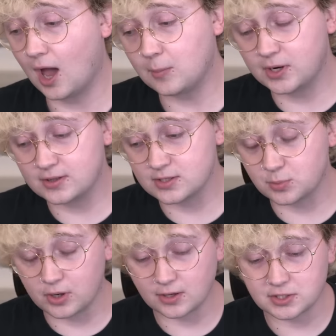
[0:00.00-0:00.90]
I mean, at this
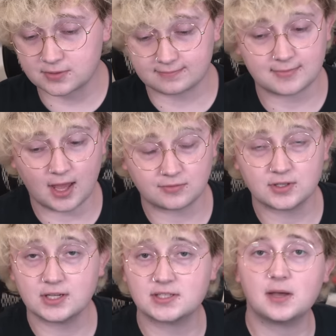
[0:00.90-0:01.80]
point, I just have to
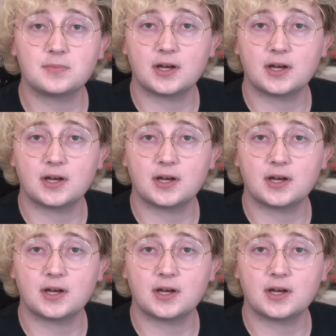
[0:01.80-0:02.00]
accept